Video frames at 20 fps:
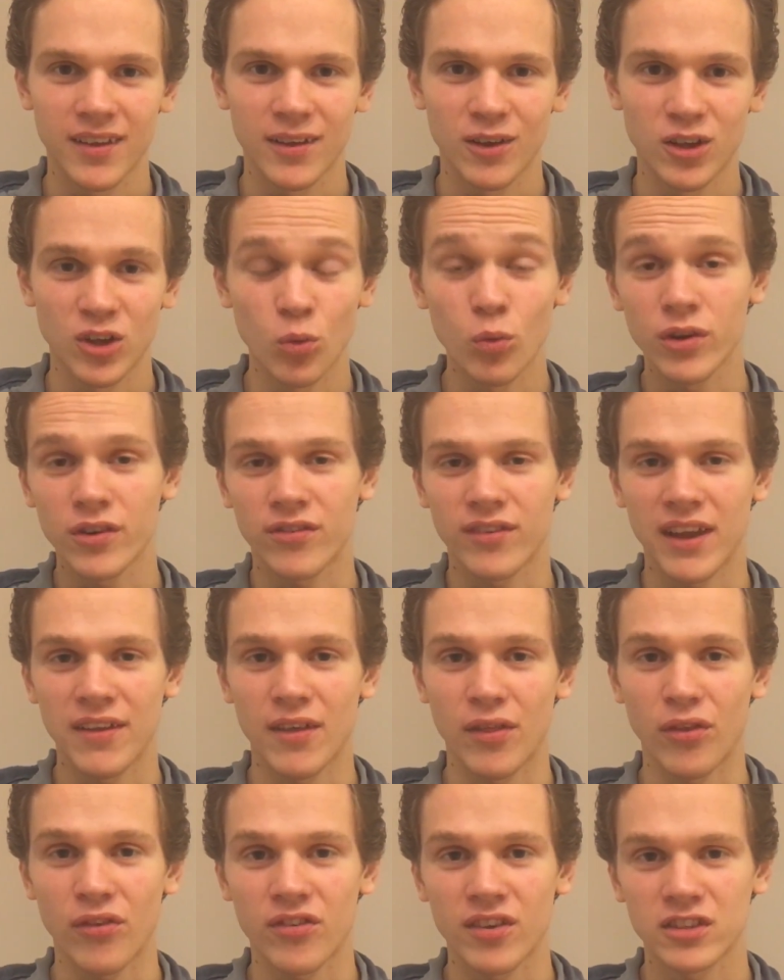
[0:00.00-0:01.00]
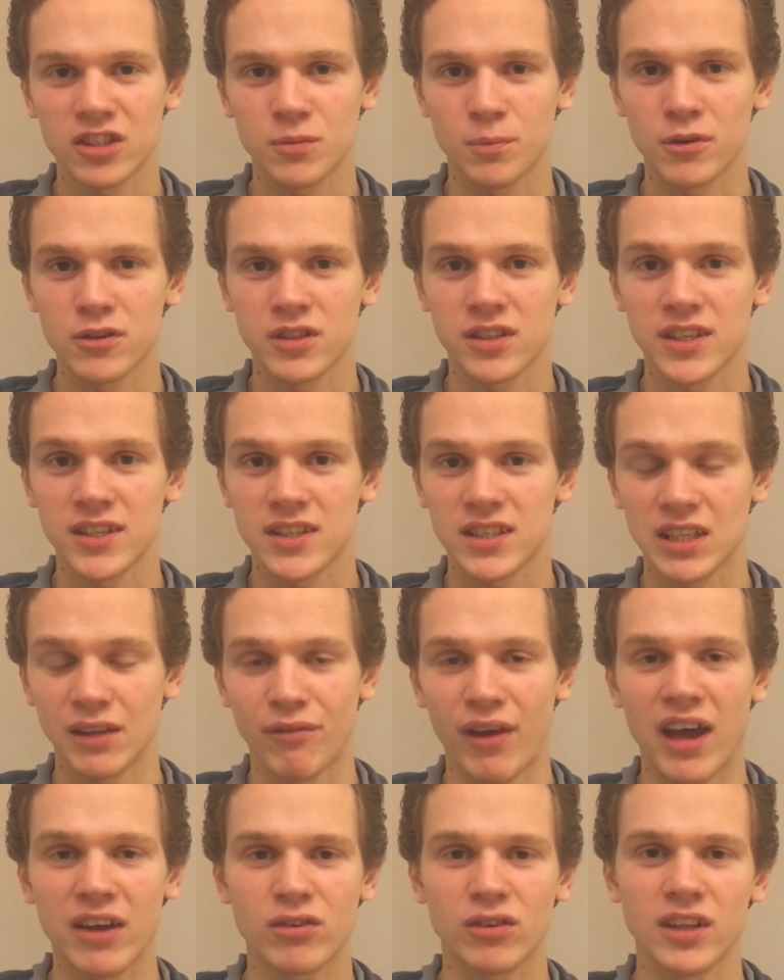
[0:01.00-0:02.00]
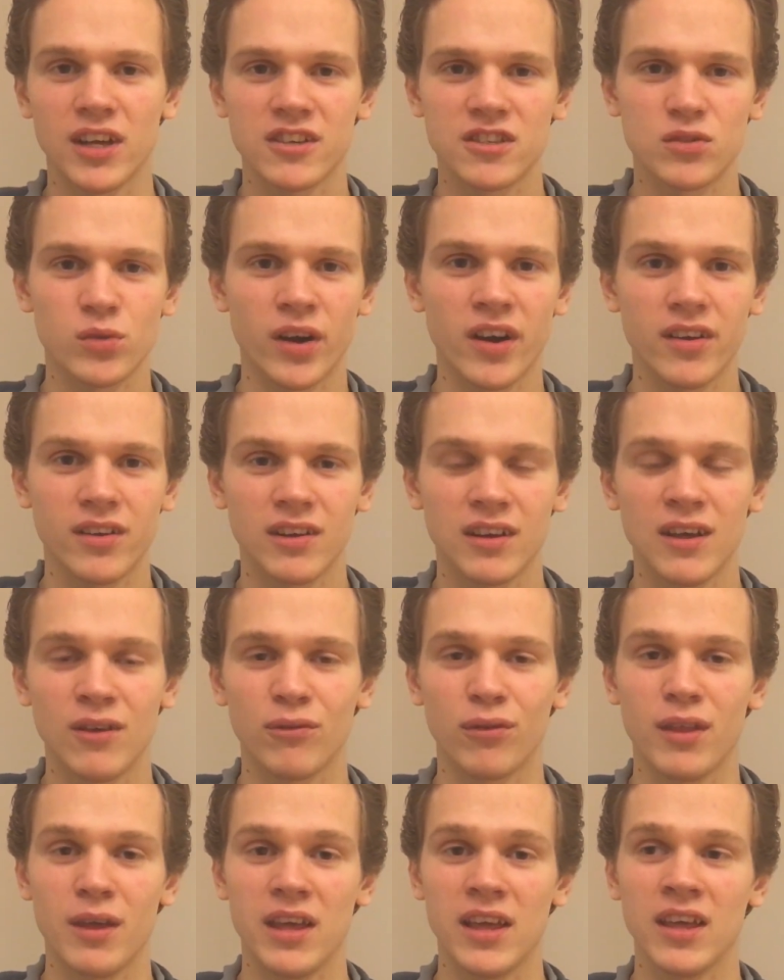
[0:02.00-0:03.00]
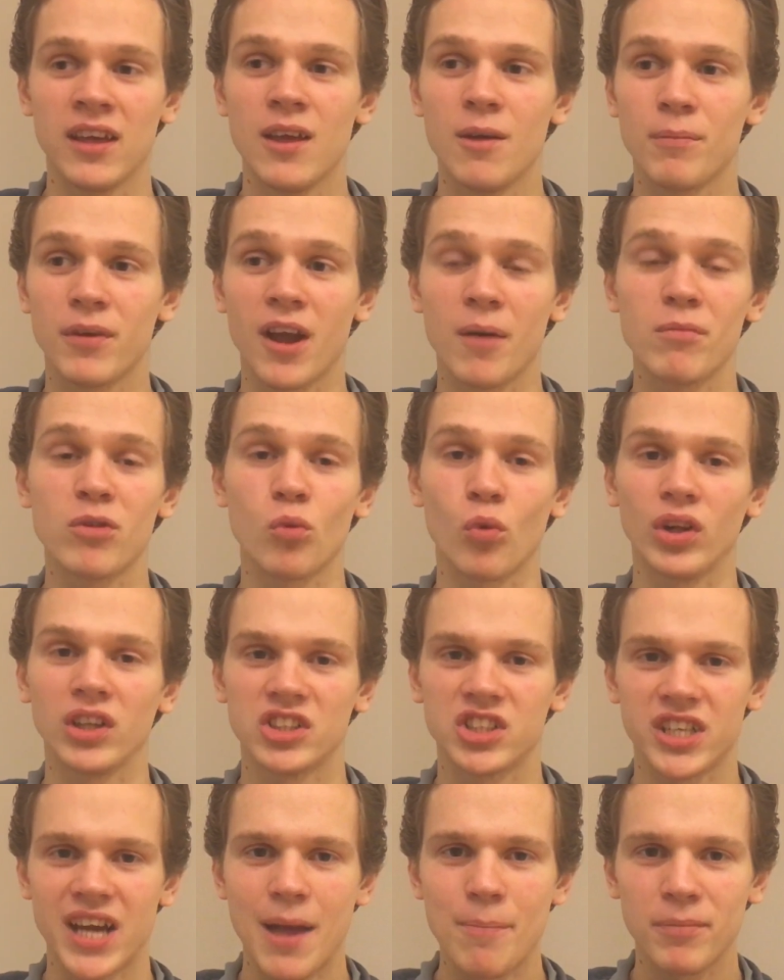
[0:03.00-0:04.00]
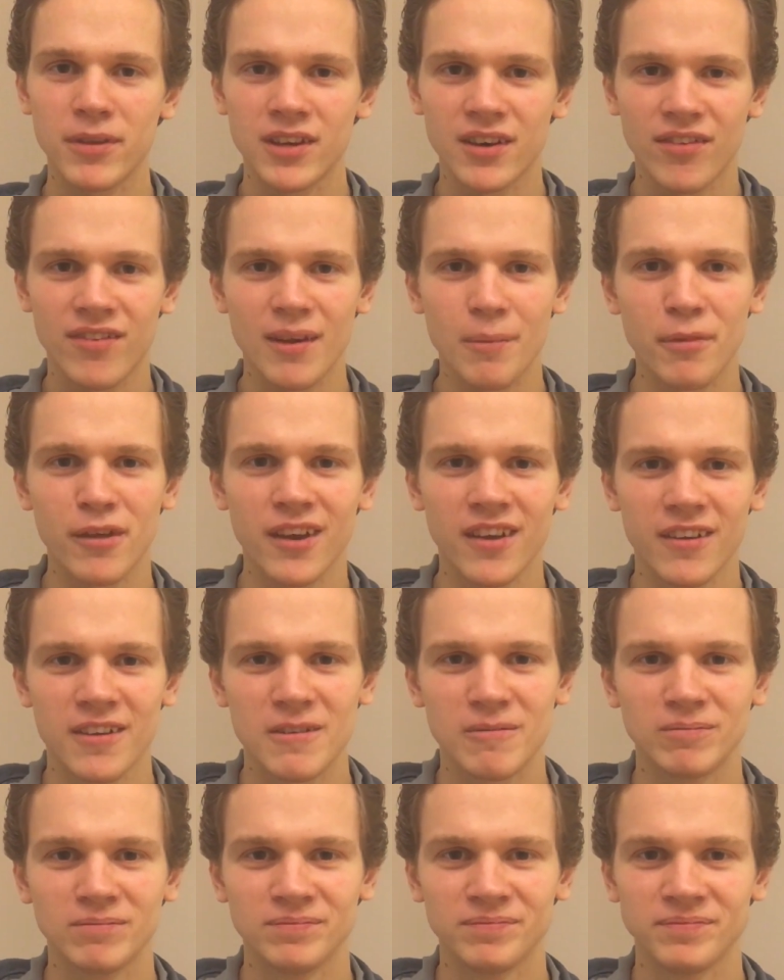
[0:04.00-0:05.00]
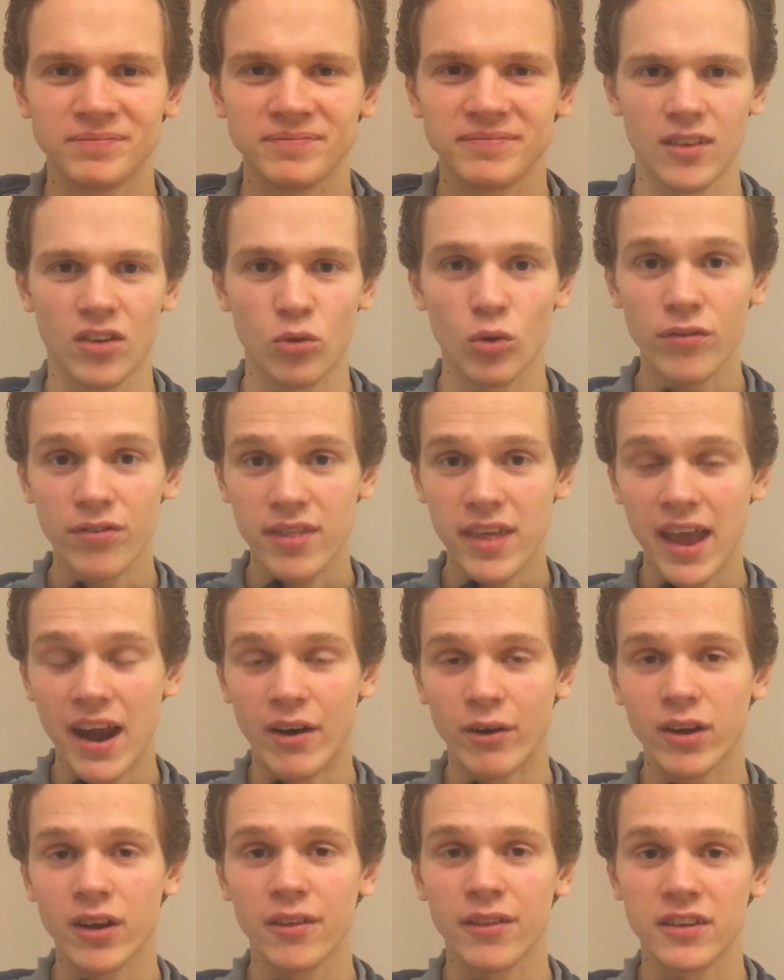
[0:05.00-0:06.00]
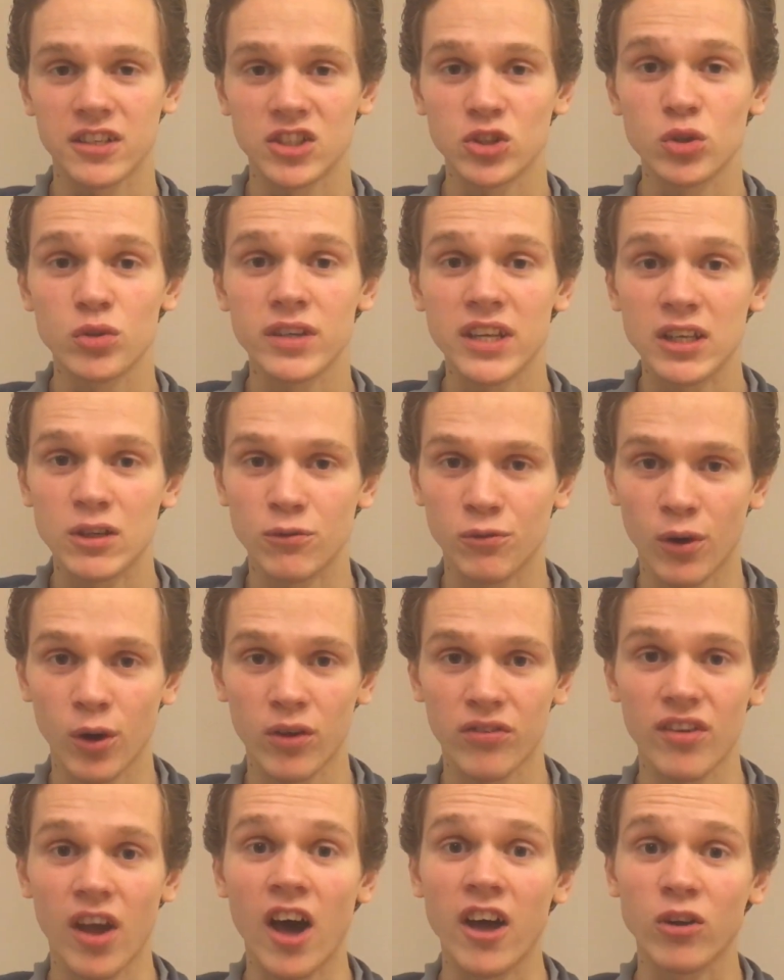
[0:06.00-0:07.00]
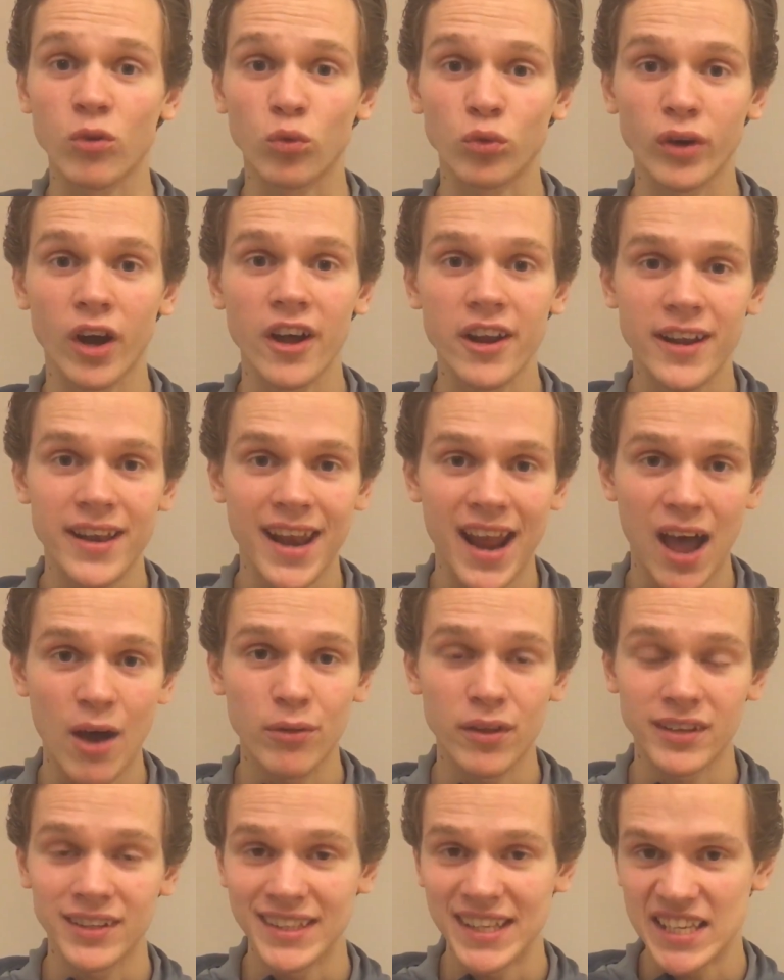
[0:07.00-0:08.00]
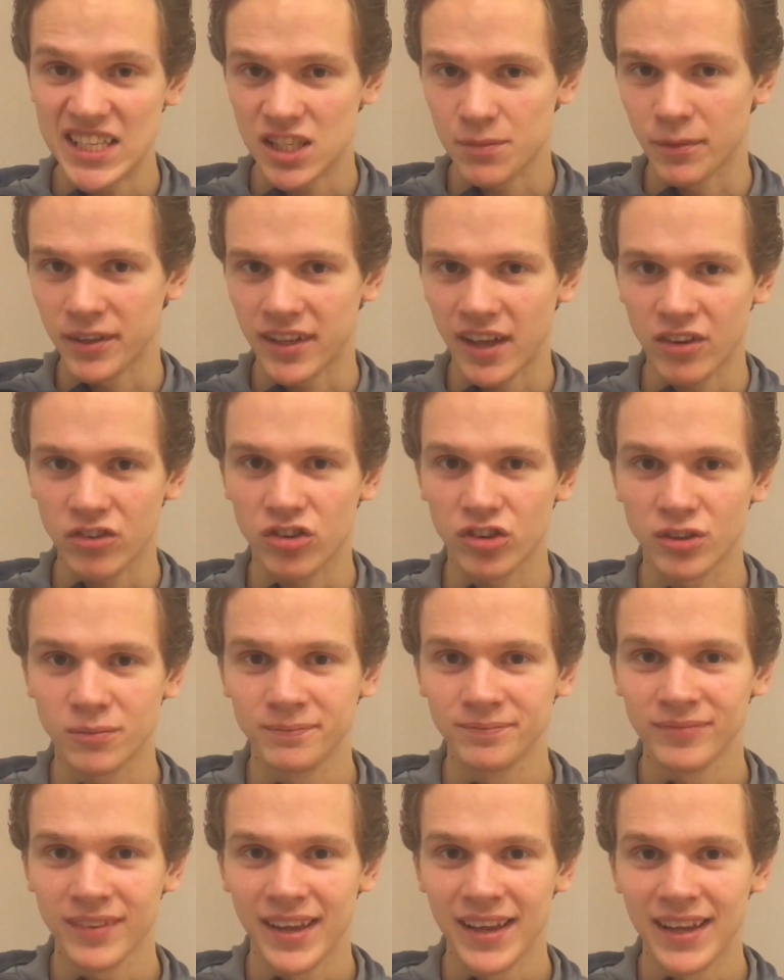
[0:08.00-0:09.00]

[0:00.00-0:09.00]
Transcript: You would say that such a person is self-actualized, right? If they become the world champion in something. So what's the area that you need to focus on right now that needs some attention?